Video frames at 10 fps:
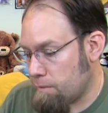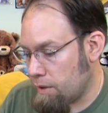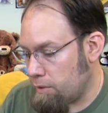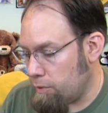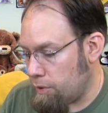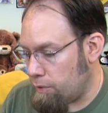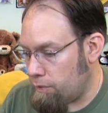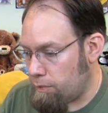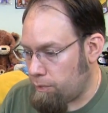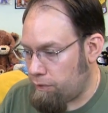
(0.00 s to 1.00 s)
Who
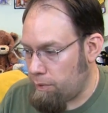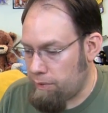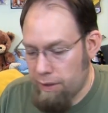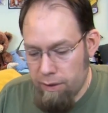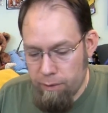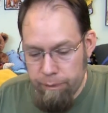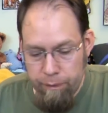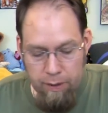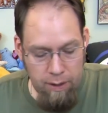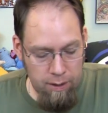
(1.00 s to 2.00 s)
knows? We'll see what they do.
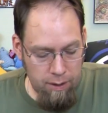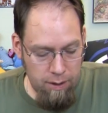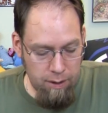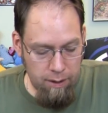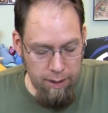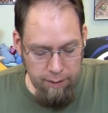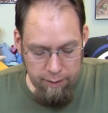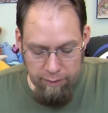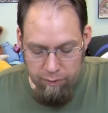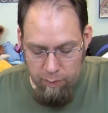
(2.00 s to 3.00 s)
Alright,
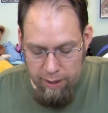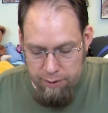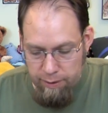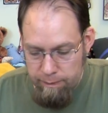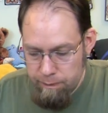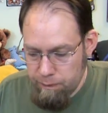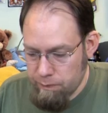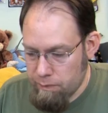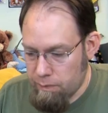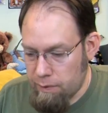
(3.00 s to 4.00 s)
thanks for watching.
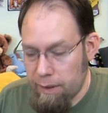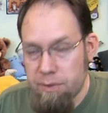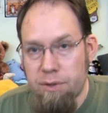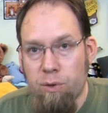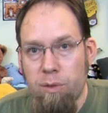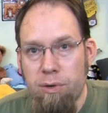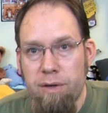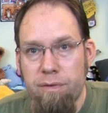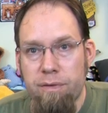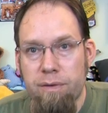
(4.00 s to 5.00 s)
That was a toy
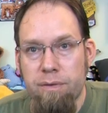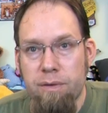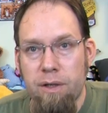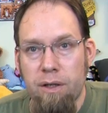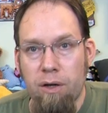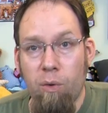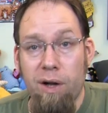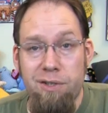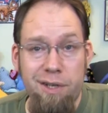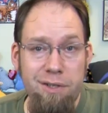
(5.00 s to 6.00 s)
brief. Go
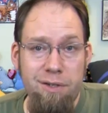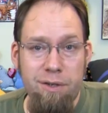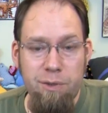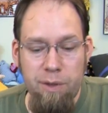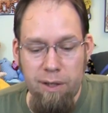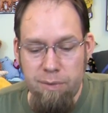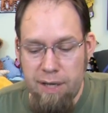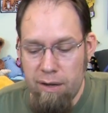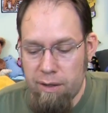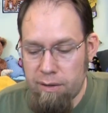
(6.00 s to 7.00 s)
watch Ninja Turtles when it comes
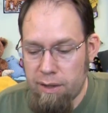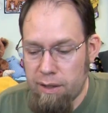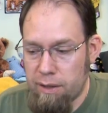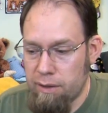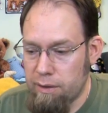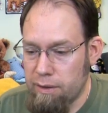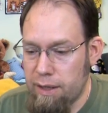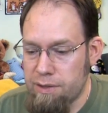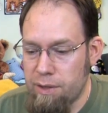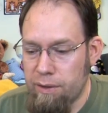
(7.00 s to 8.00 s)
out, and let
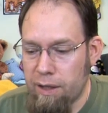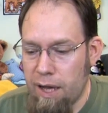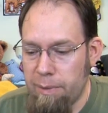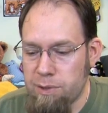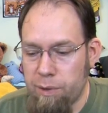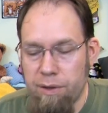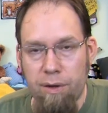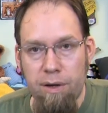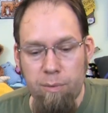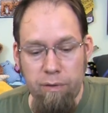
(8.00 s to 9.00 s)
us know in the comments what you
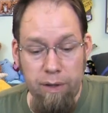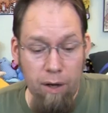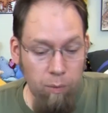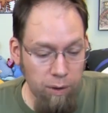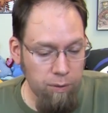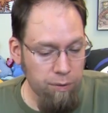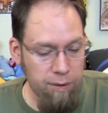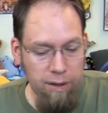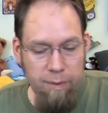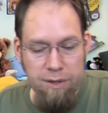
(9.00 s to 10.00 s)
thought of the movie. Oh, one cool
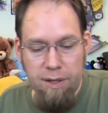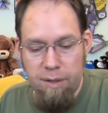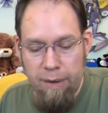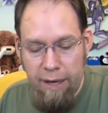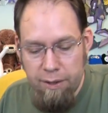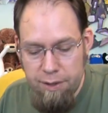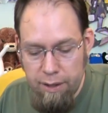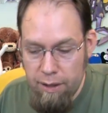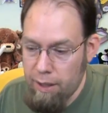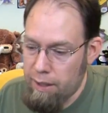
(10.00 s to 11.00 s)
thing to mention on the
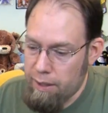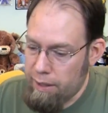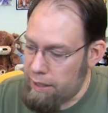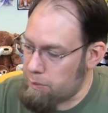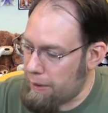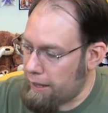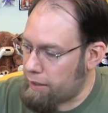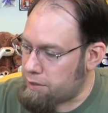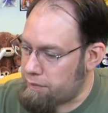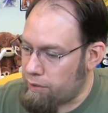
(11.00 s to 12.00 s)
packaging. Each
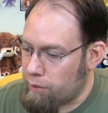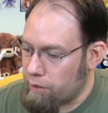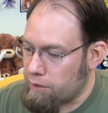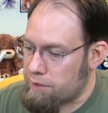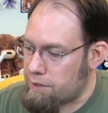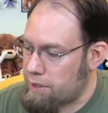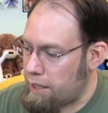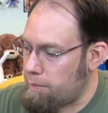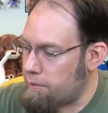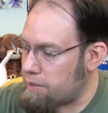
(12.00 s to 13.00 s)
package, even though it looks the
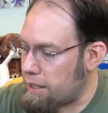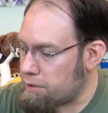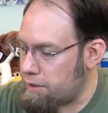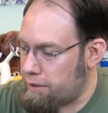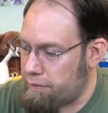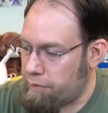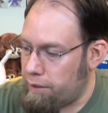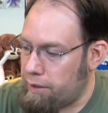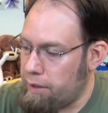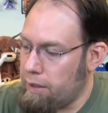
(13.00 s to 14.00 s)
same, is actually different.